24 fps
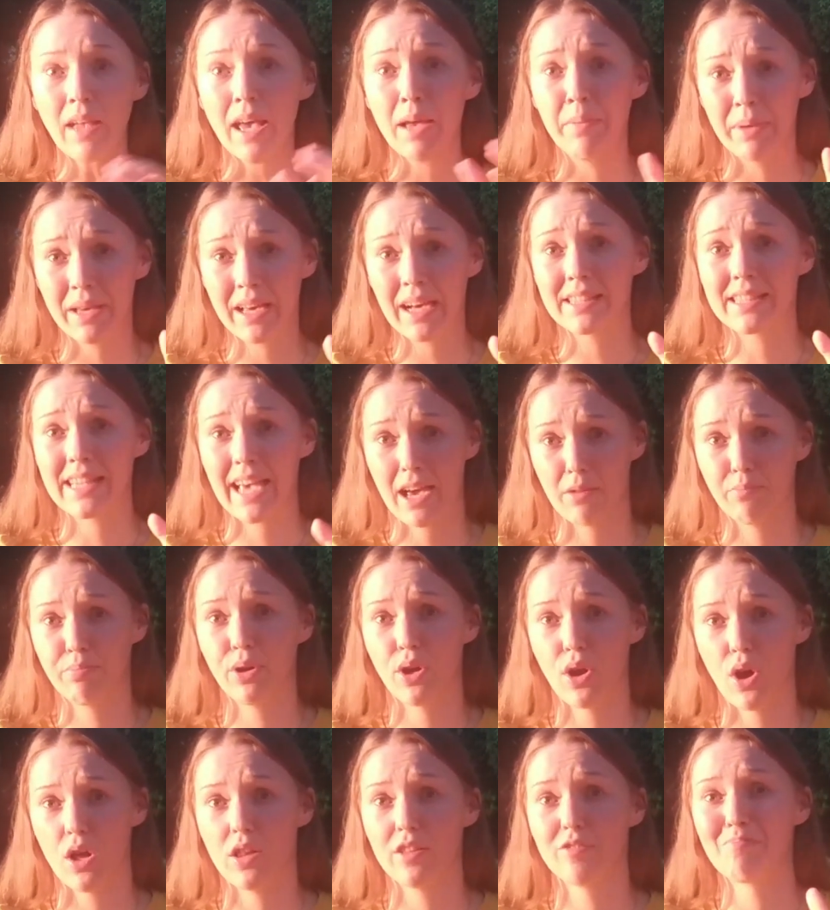because I had
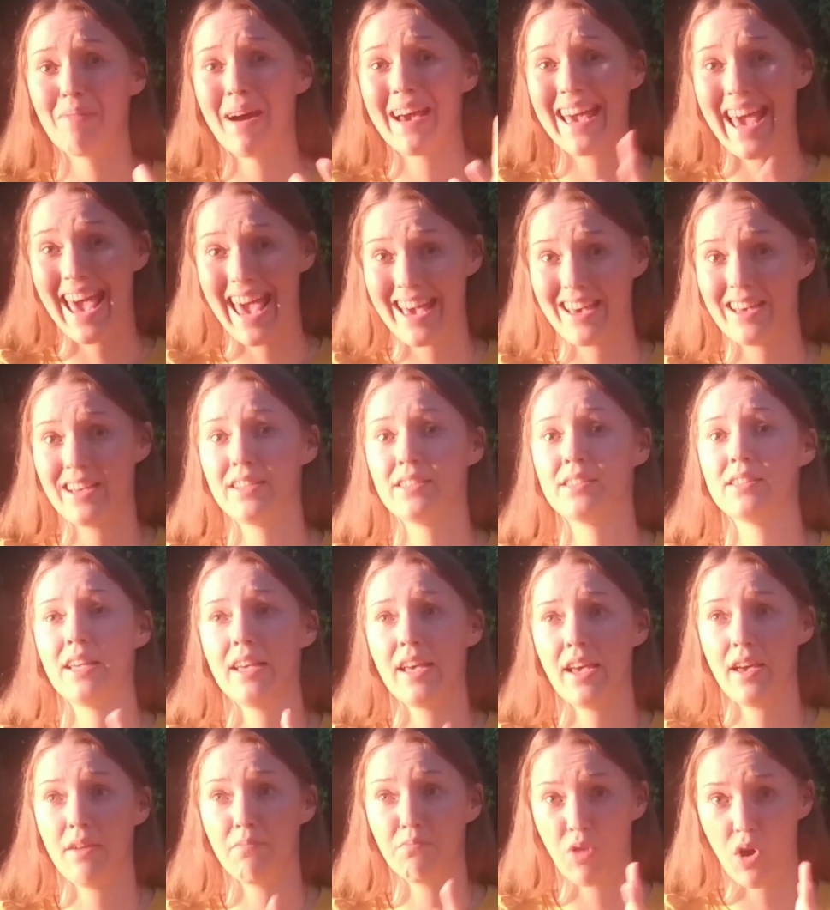put all of my eggs,
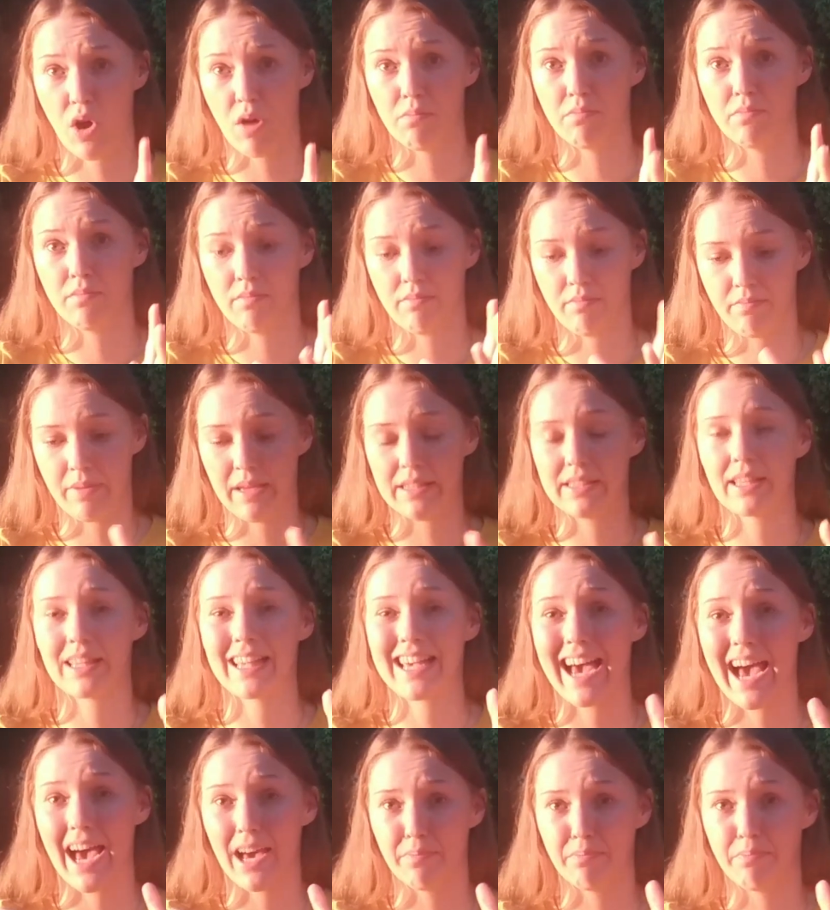
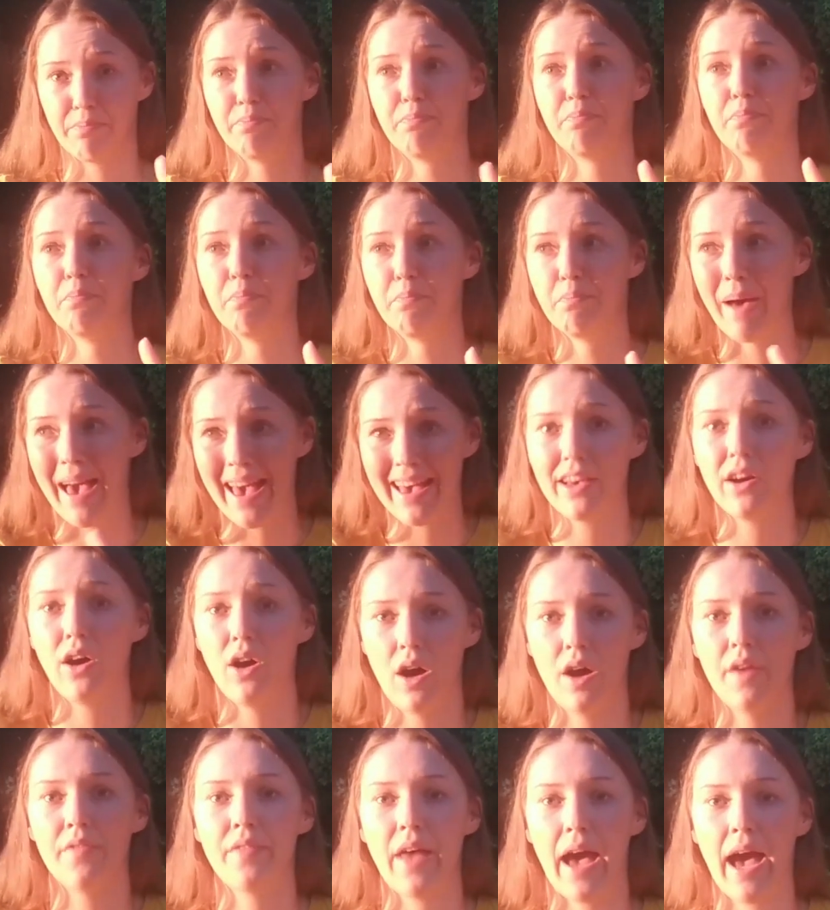basically I had bet
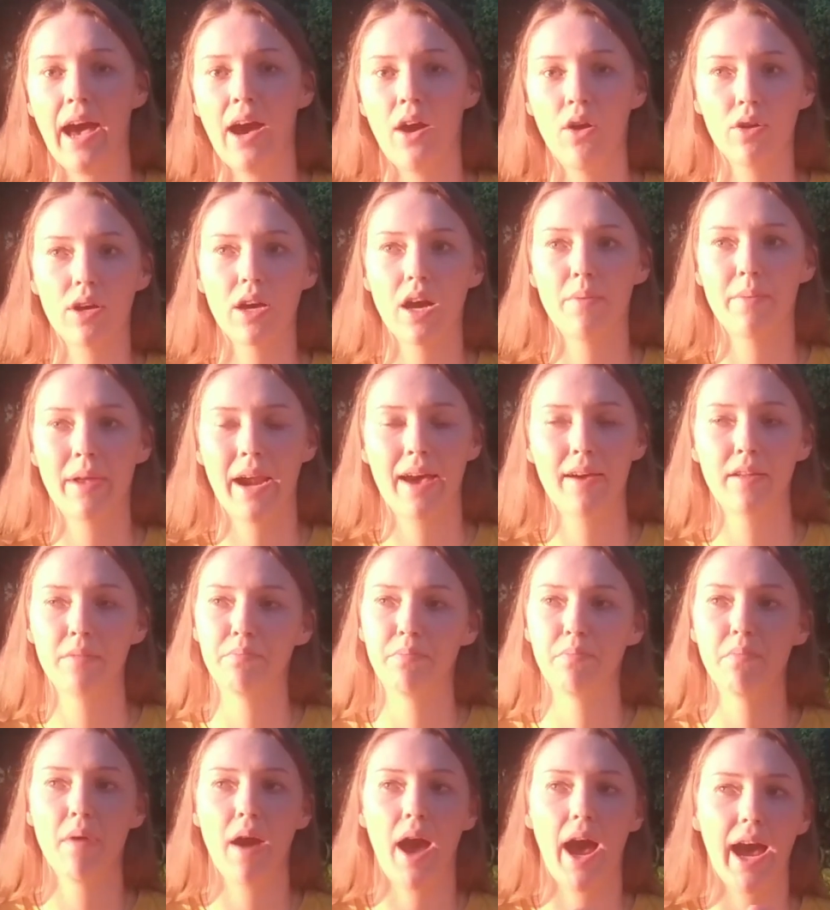on that outcome, and I
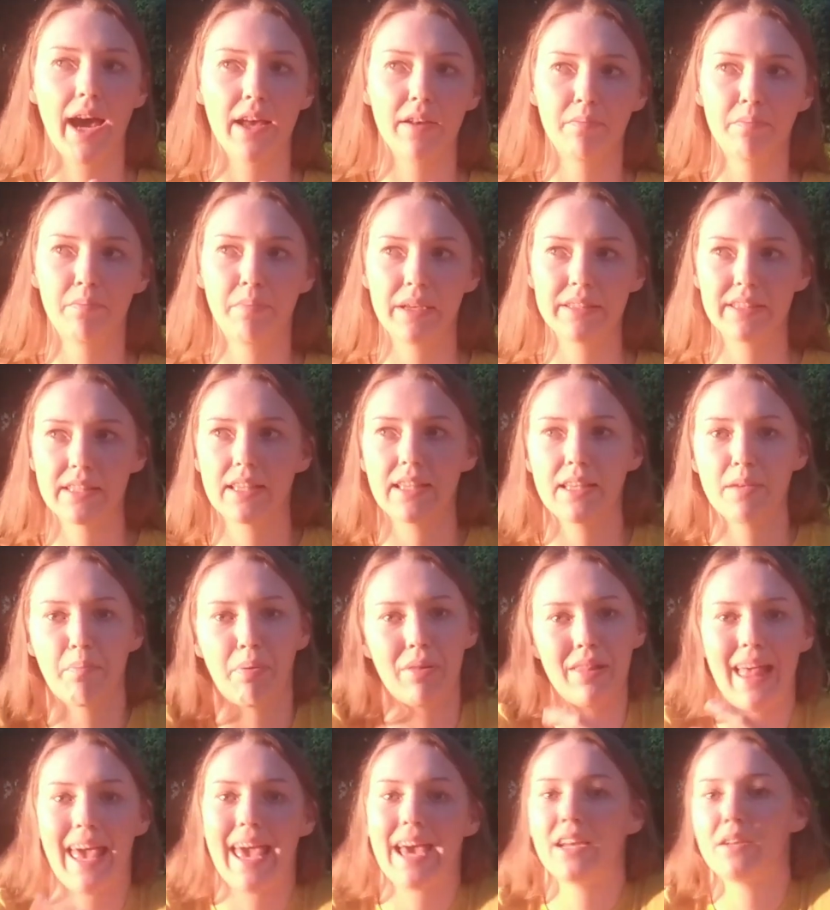had basically
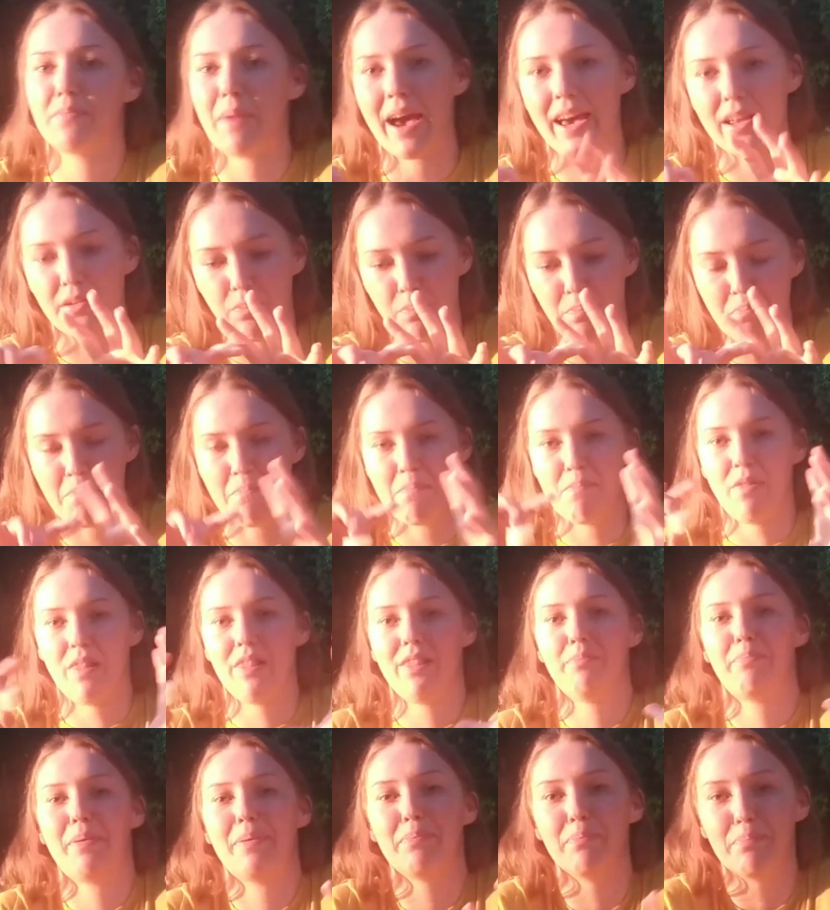planned my
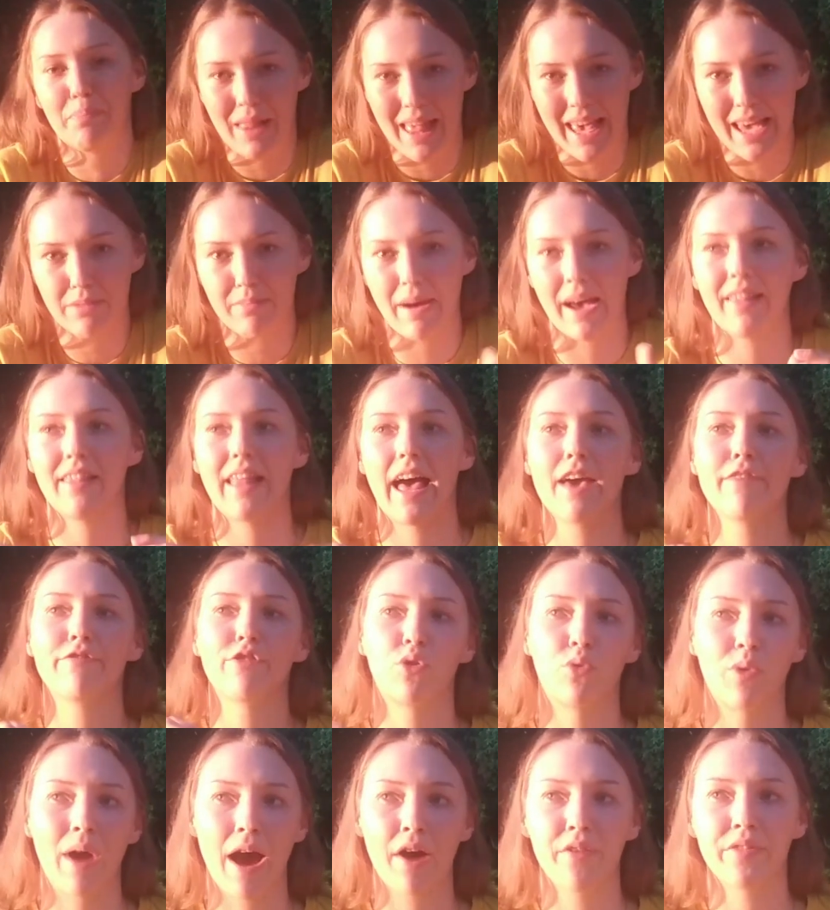life
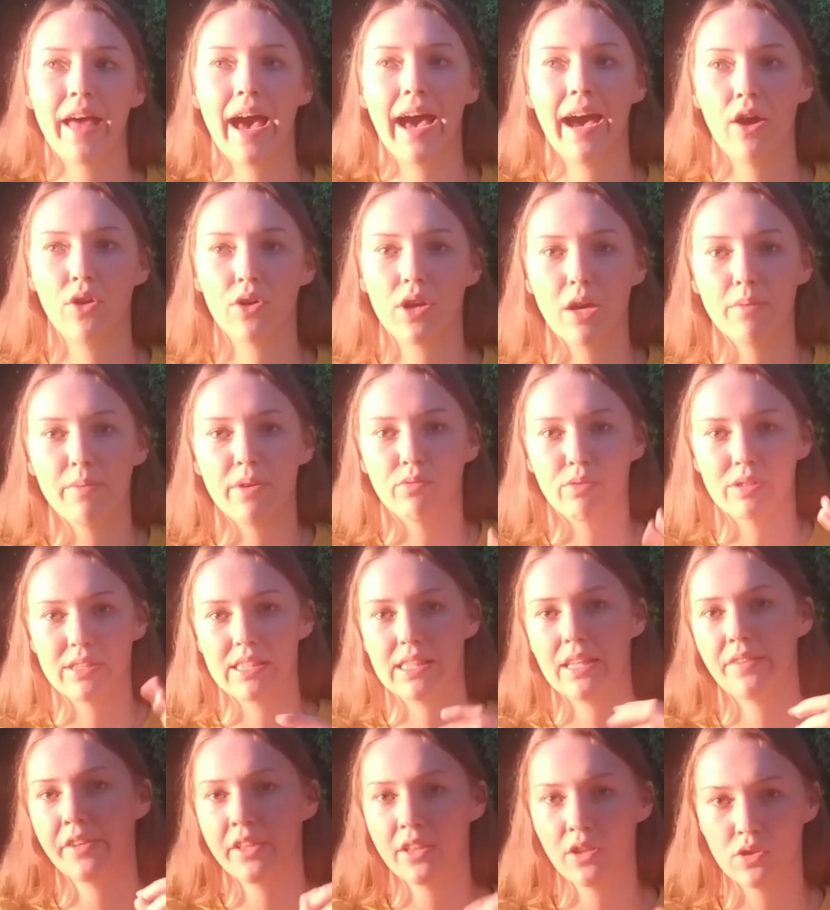around that outcome and
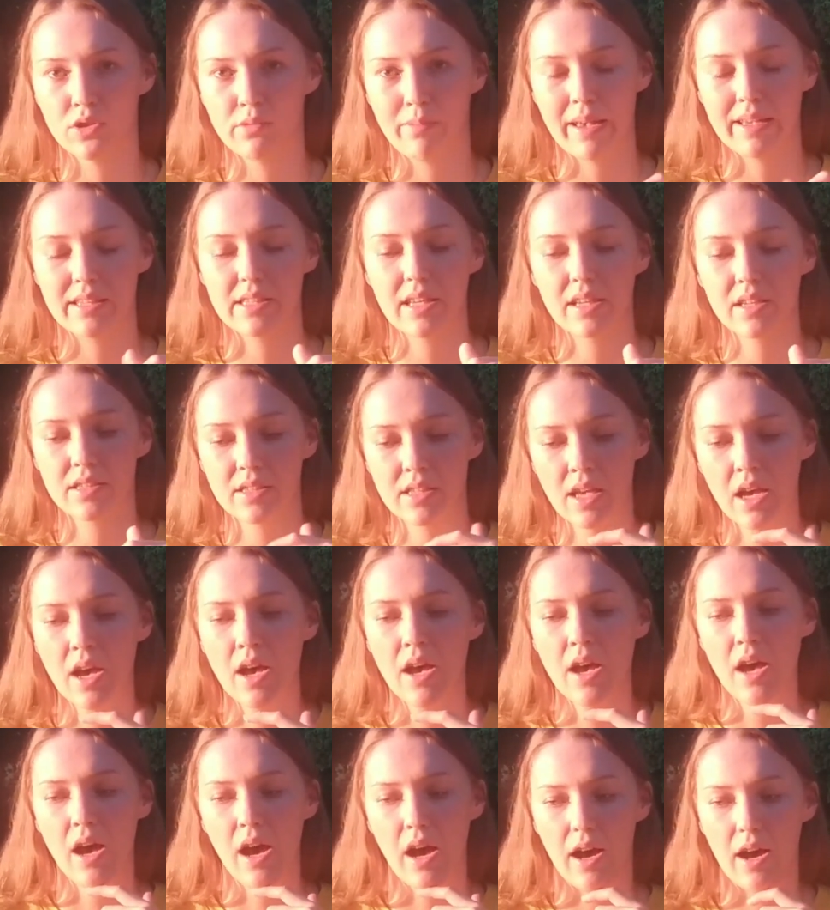receiving those blessings.
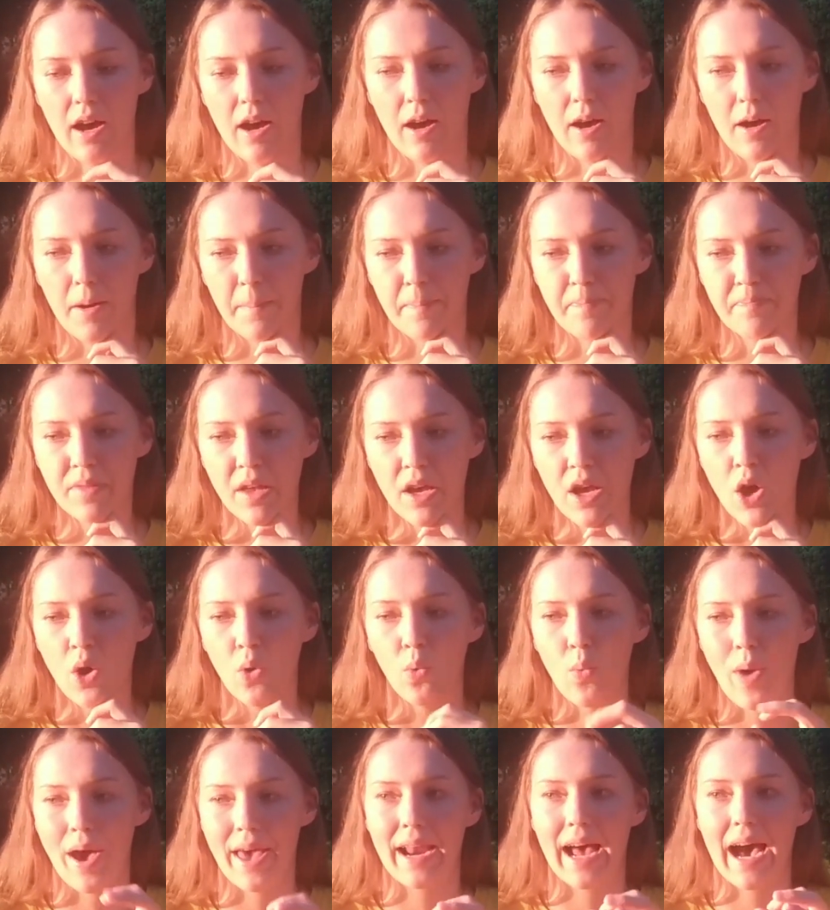
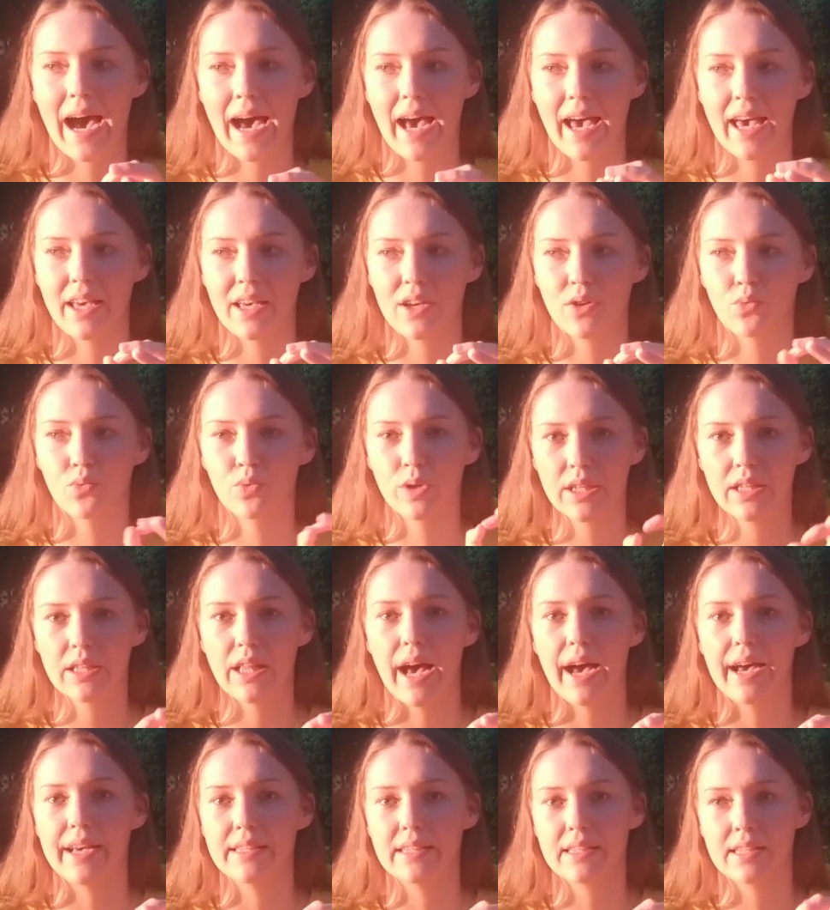When I
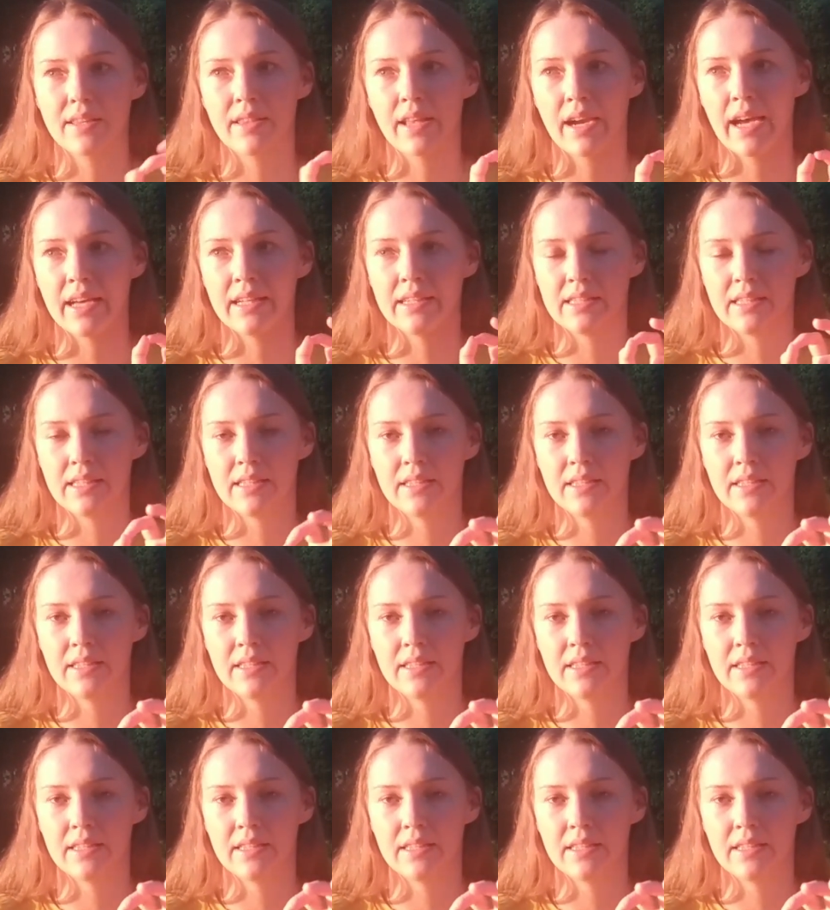realized that I